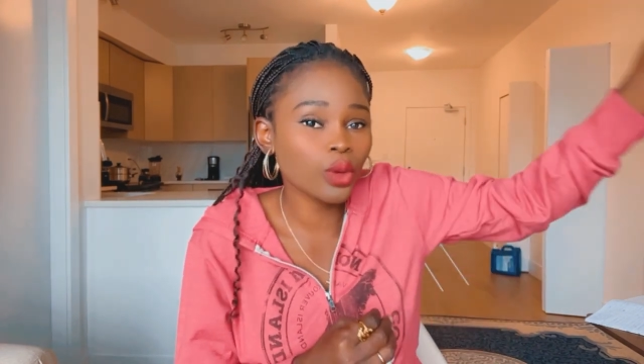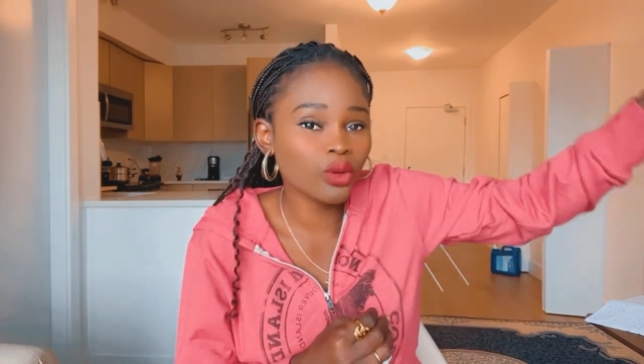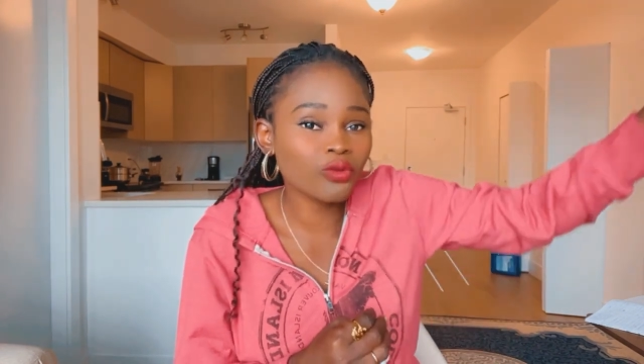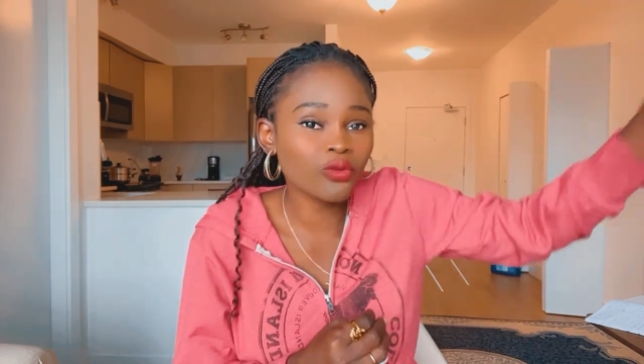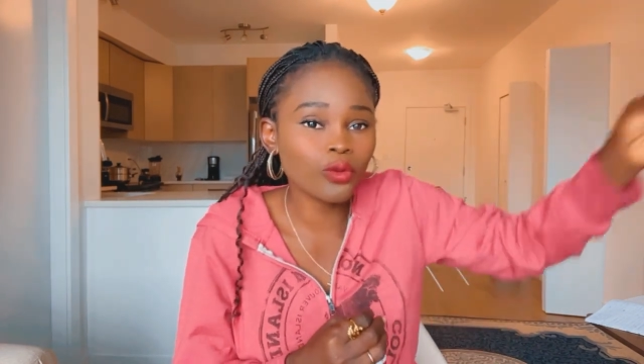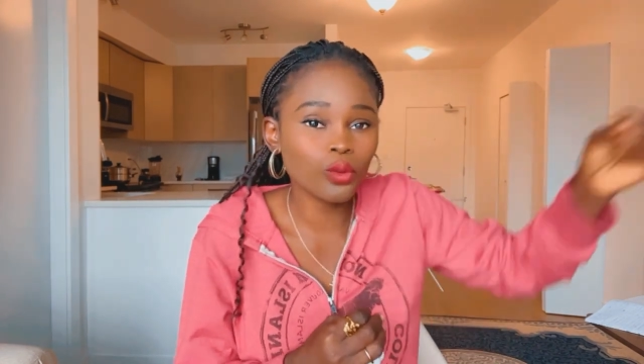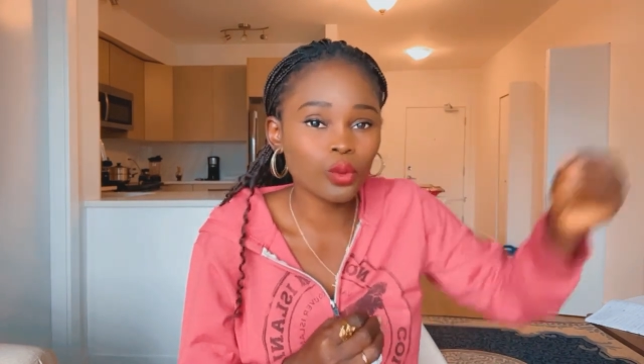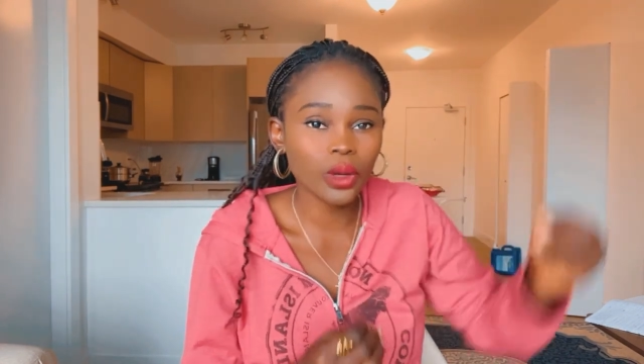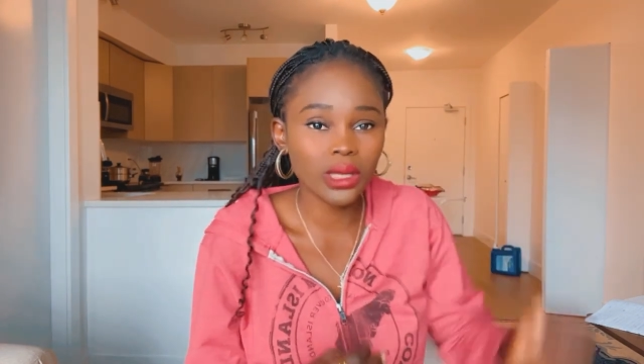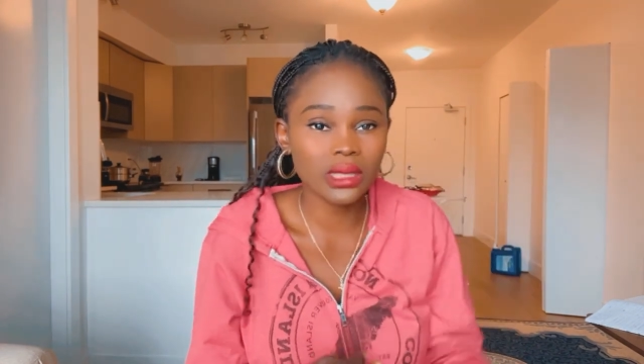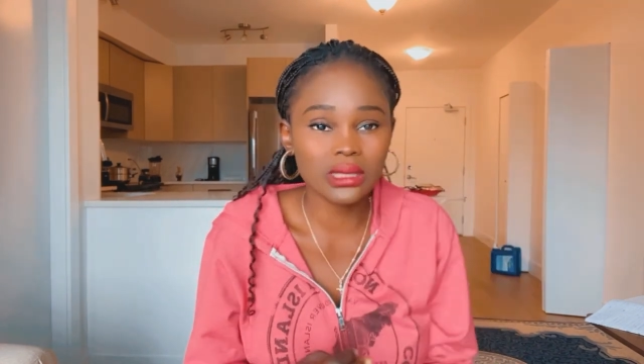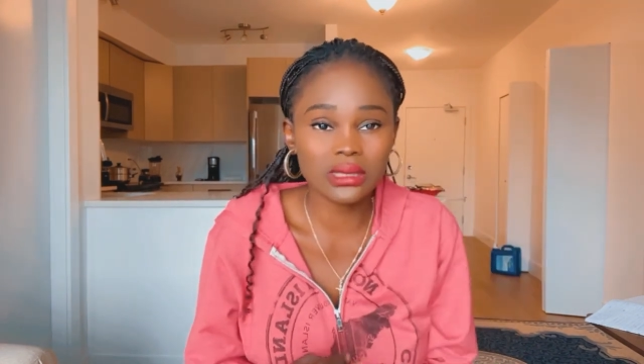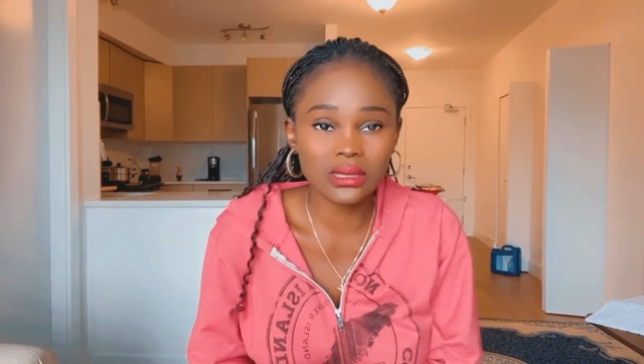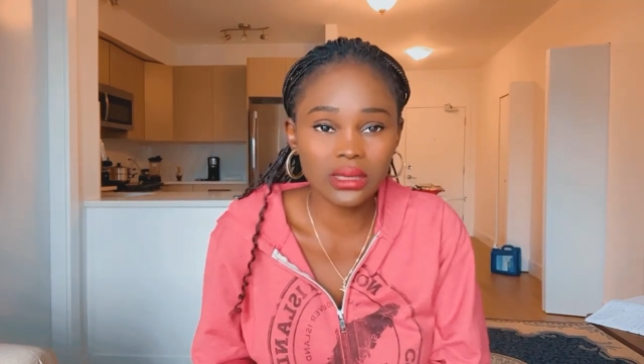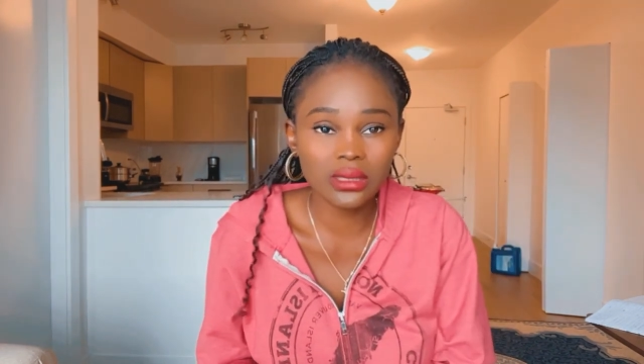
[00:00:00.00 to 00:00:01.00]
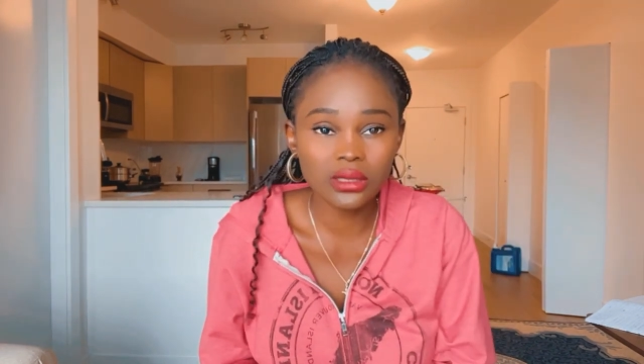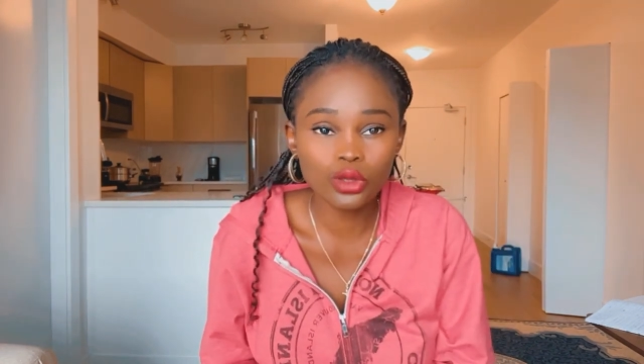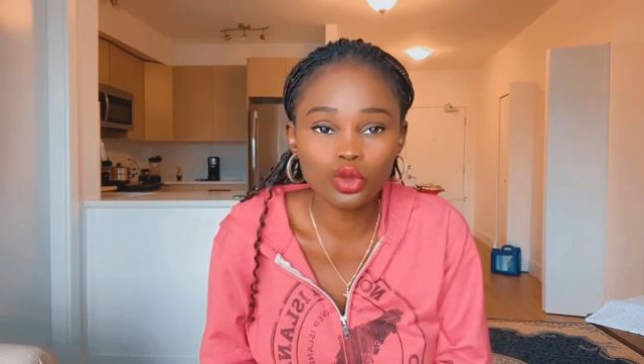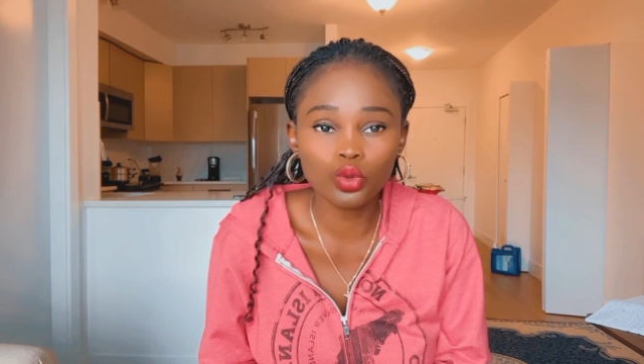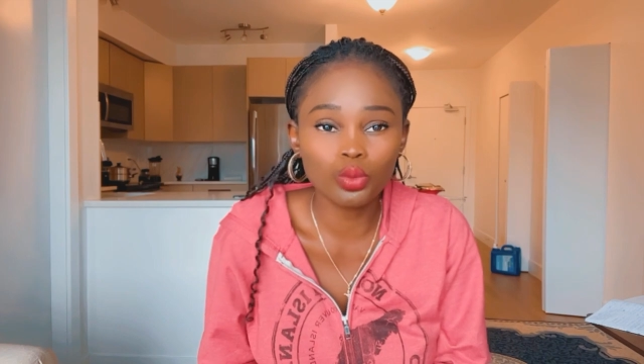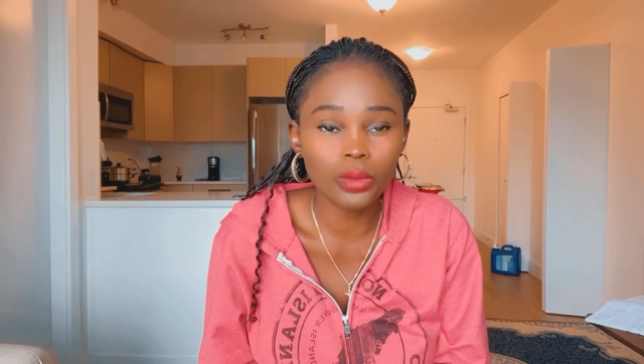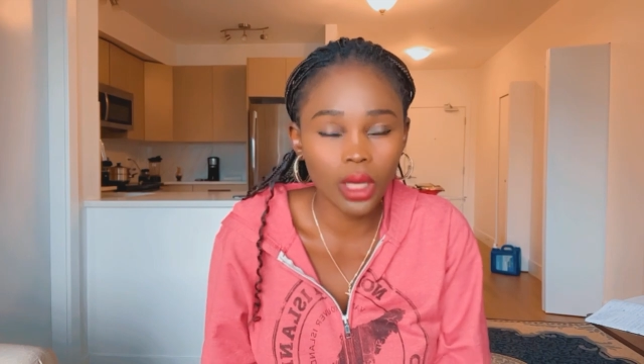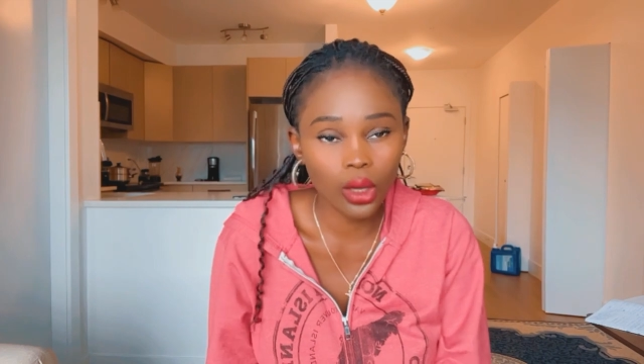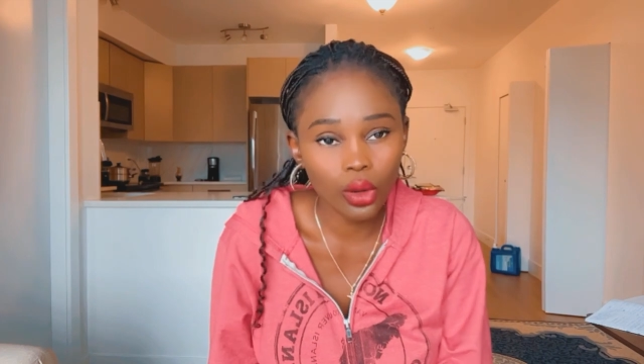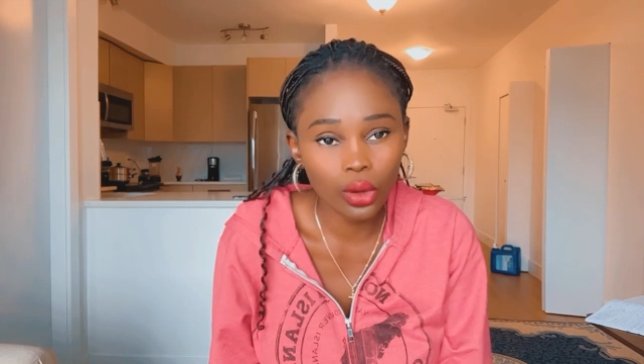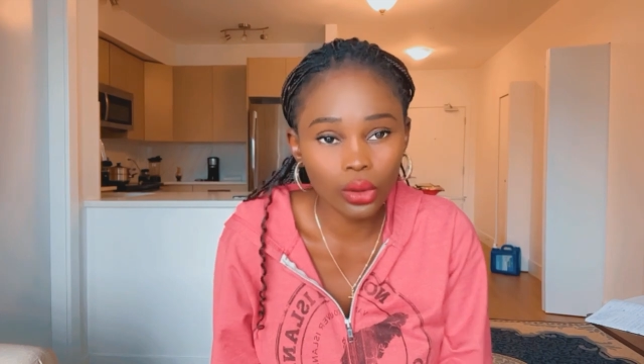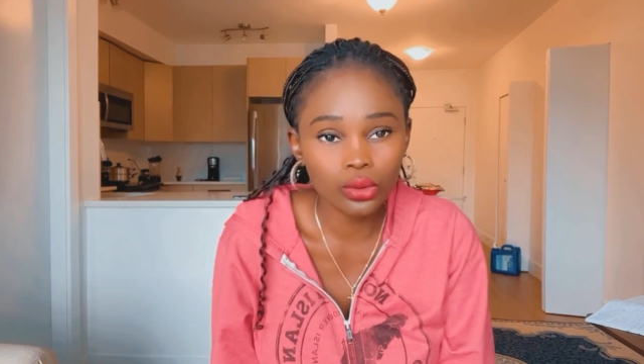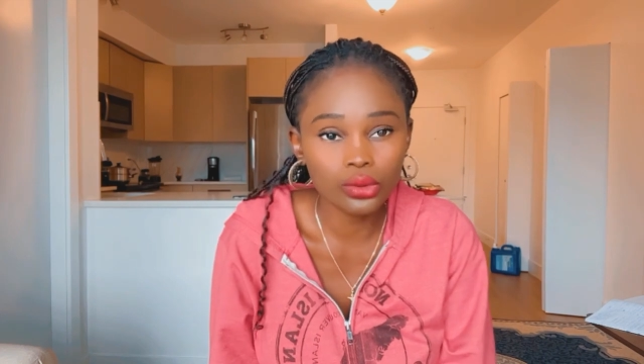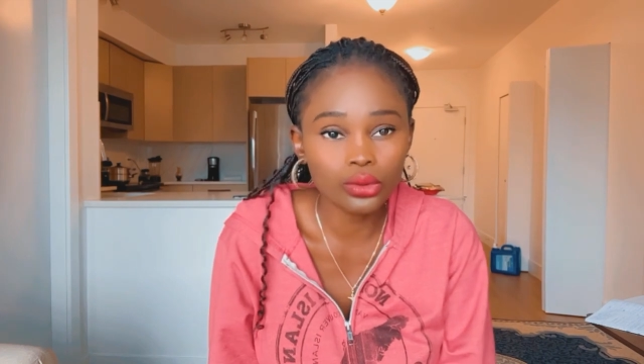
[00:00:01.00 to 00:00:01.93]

from where they sit to make call